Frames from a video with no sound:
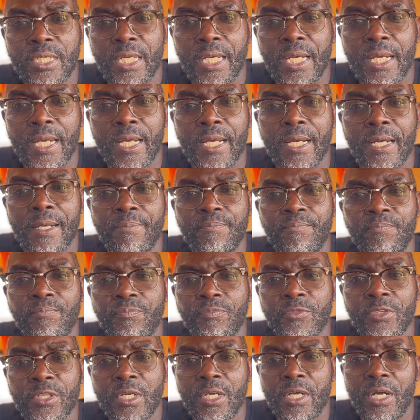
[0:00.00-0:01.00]

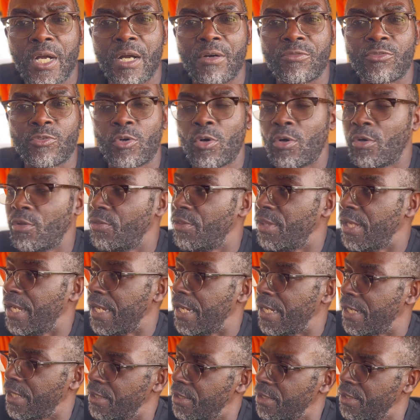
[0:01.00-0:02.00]
I've got
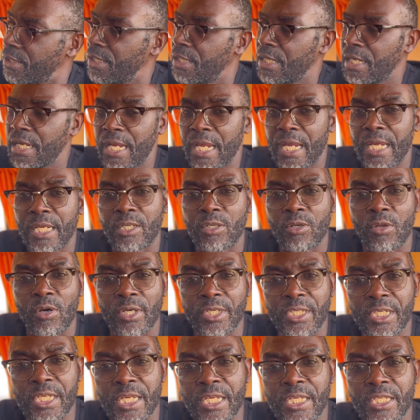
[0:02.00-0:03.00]
their headline
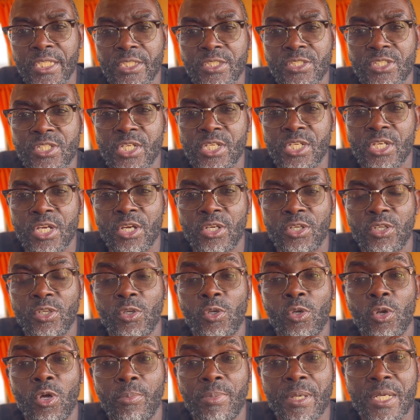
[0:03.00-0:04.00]
here. You can see Jürgen
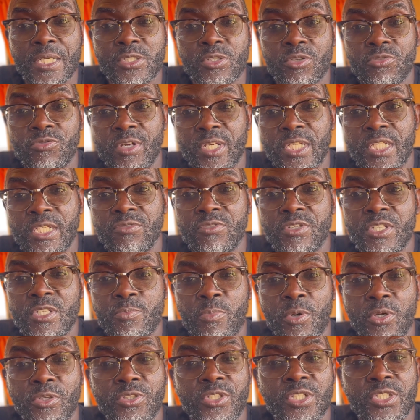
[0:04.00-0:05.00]
Klopp has already
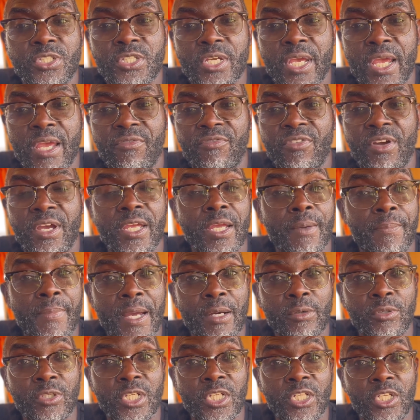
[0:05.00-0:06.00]
responded to FA
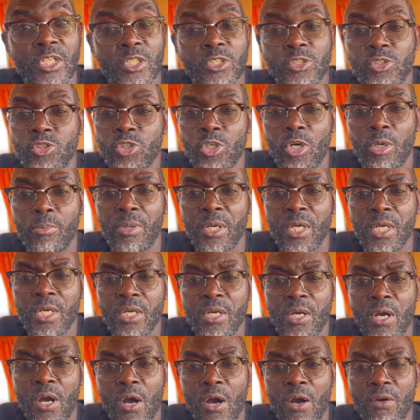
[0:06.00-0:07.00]
about England job
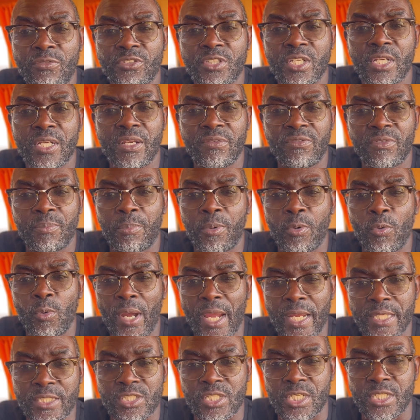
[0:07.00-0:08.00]
after Liverpool
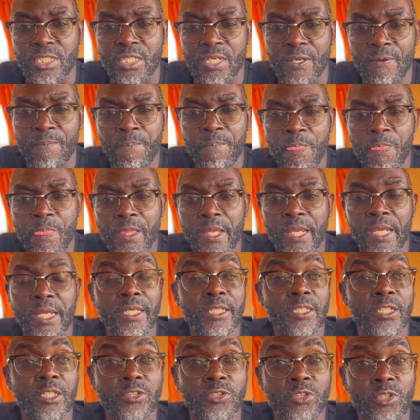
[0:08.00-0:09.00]
exit.
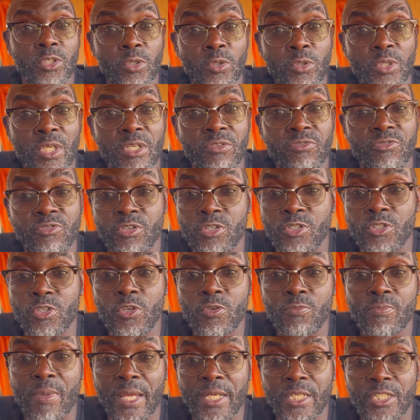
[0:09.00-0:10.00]
England are looking for a new
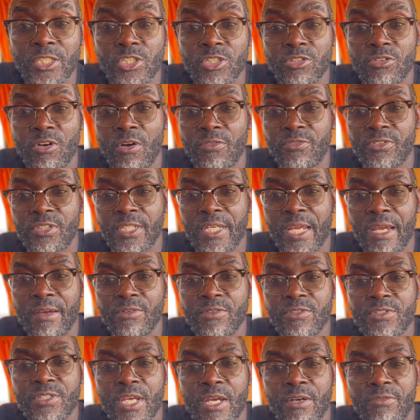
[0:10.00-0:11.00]
manager after Gareth
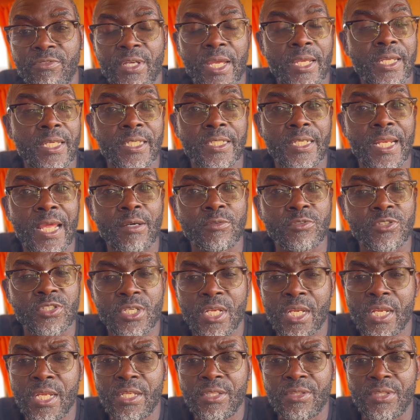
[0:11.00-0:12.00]
Southgate announced
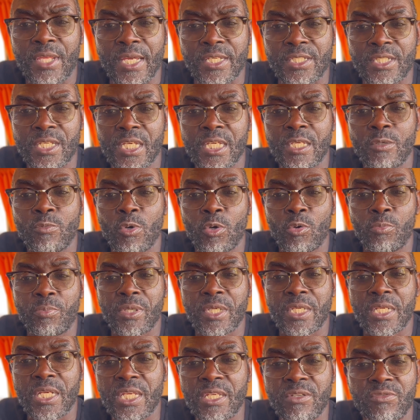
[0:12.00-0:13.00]
that he will be
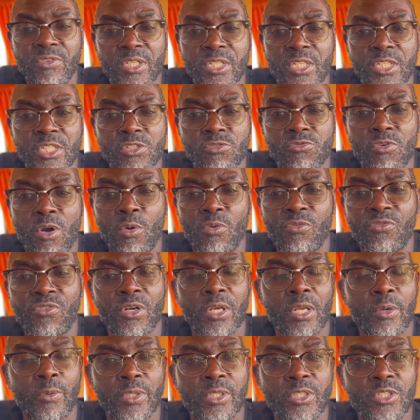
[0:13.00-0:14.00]
leaving his role
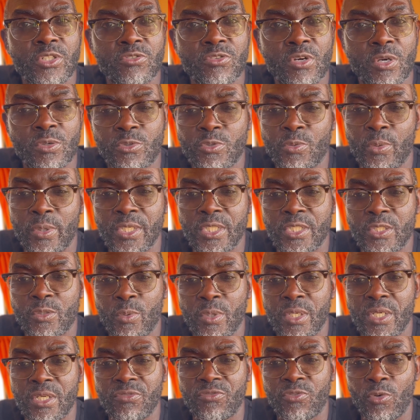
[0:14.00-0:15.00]
following Euro
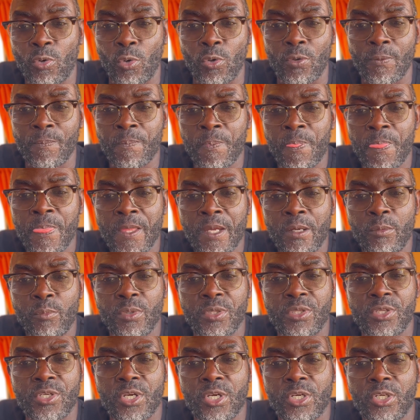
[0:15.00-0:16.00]
2024, with
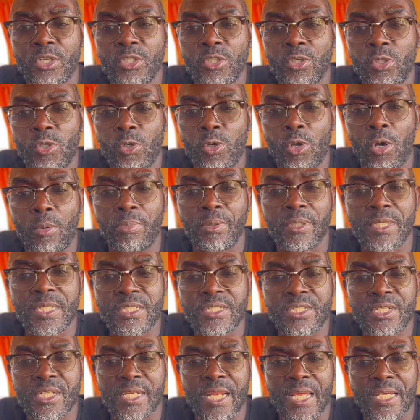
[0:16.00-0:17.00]
Jürgen Klopp
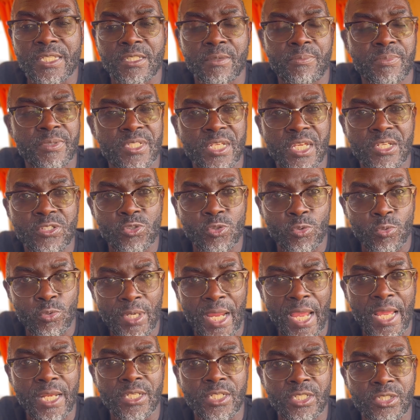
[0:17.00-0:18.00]
listed as a potential
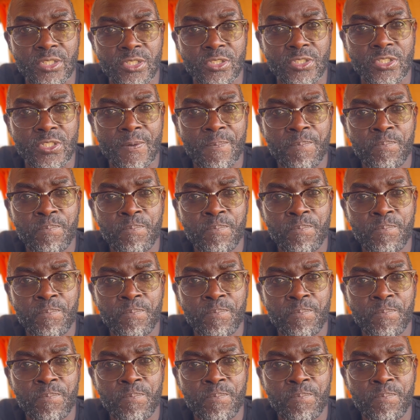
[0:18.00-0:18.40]
candidate.